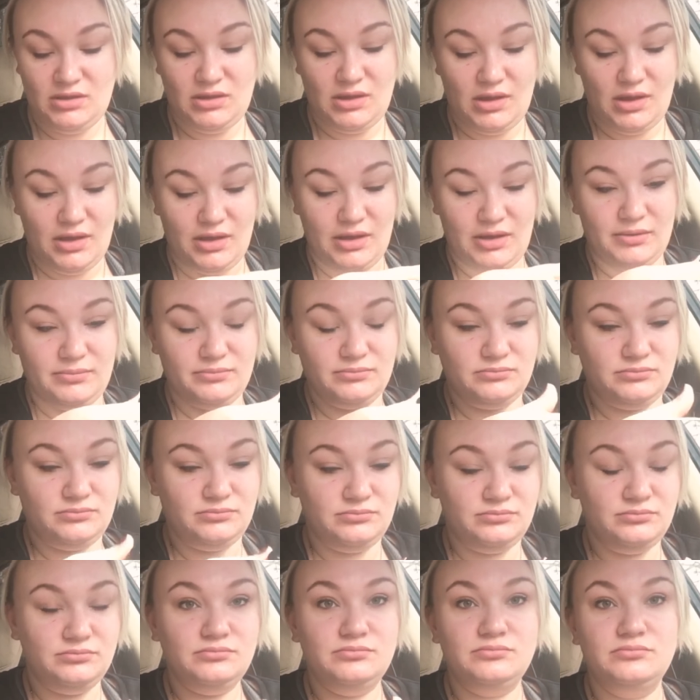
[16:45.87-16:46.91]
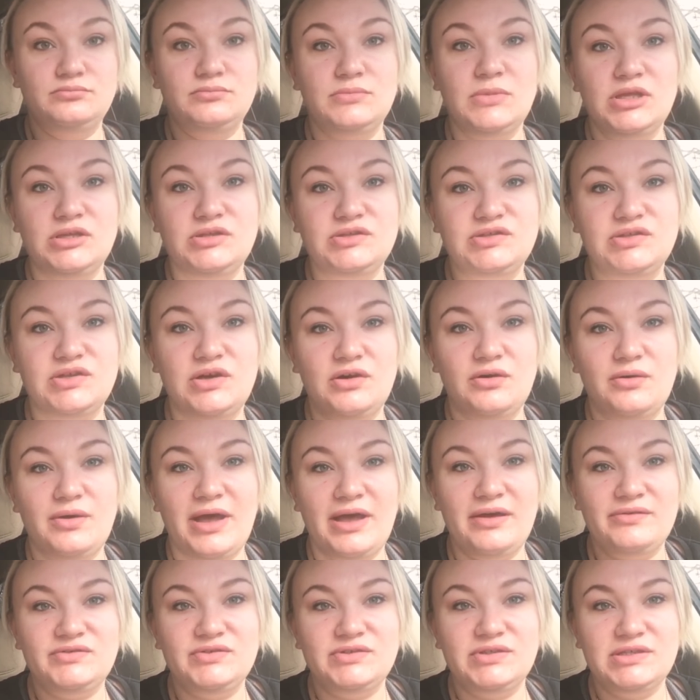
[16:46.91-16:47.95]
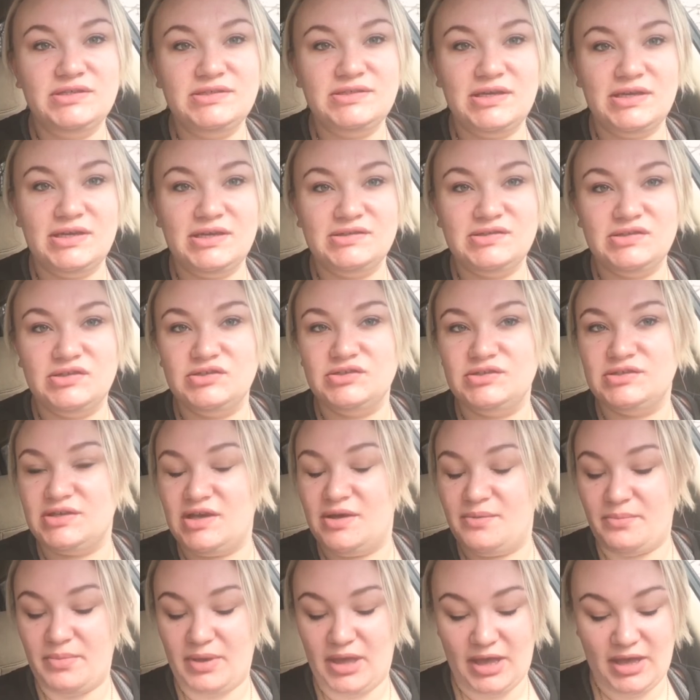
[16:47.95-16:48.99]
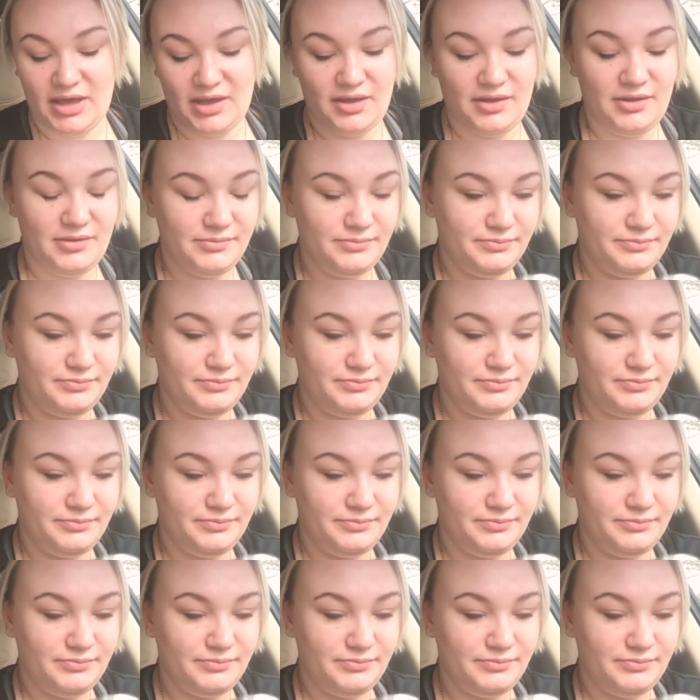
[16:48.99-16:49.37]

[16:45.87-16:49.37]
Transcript: Um, so after this, I guess I'll just come back